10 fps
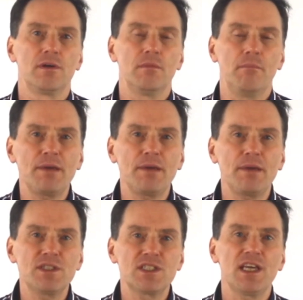My
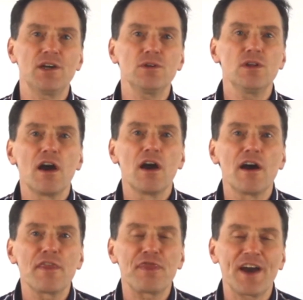name is Neil.
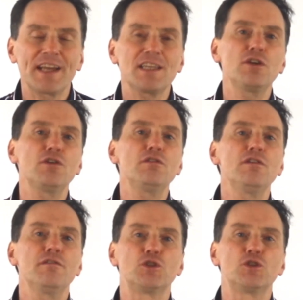Thank you
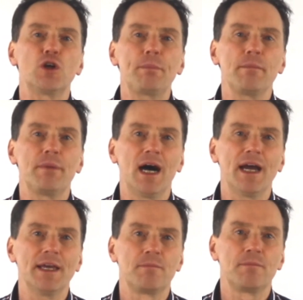for dropping
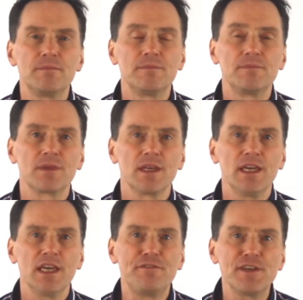by.
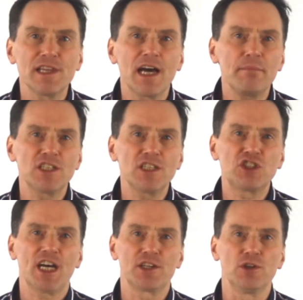If you like my
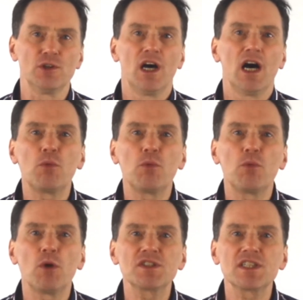channel and you
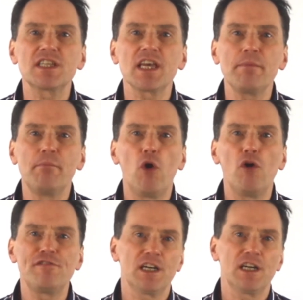want to see more
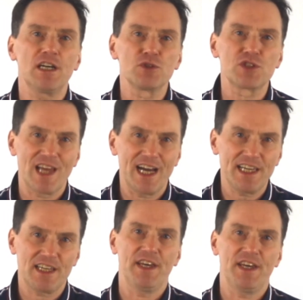videos
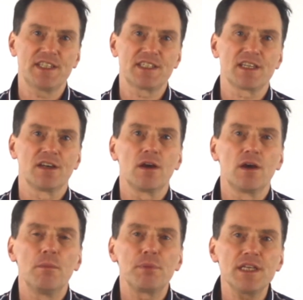like this,
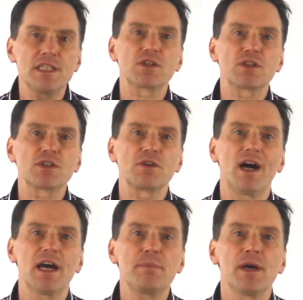please
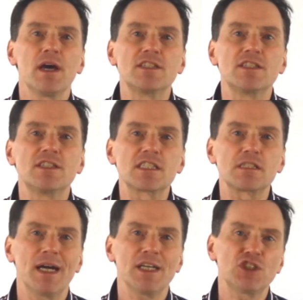subscribe and
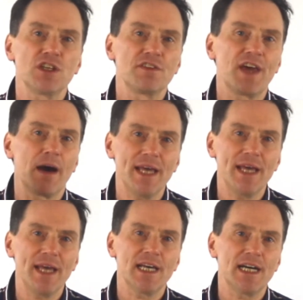smash that
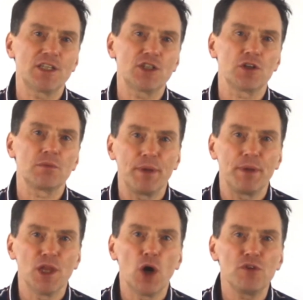bell icon
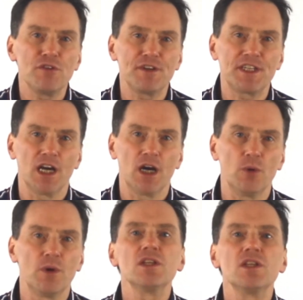below the
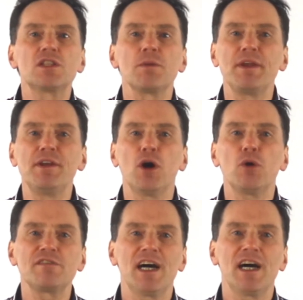video to be
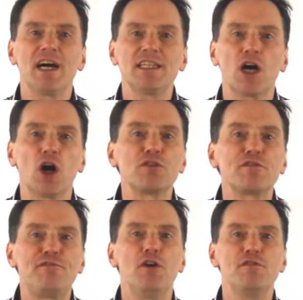notified on
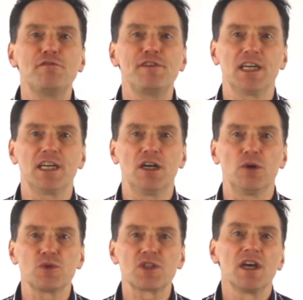further
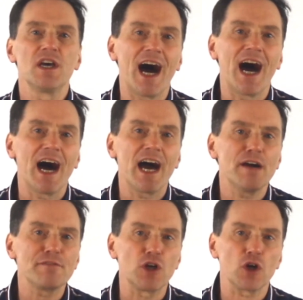videos that I
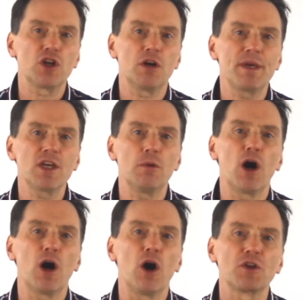have got coming up
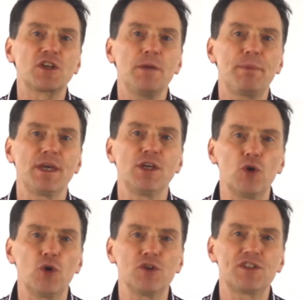on keeping
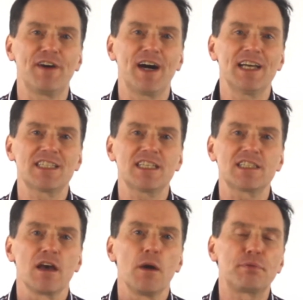your devices
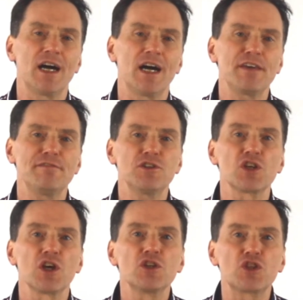private,
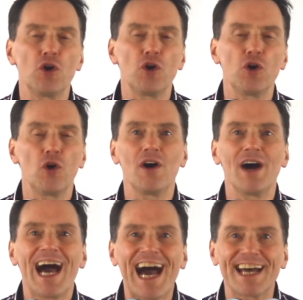secure
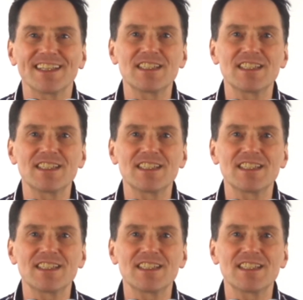and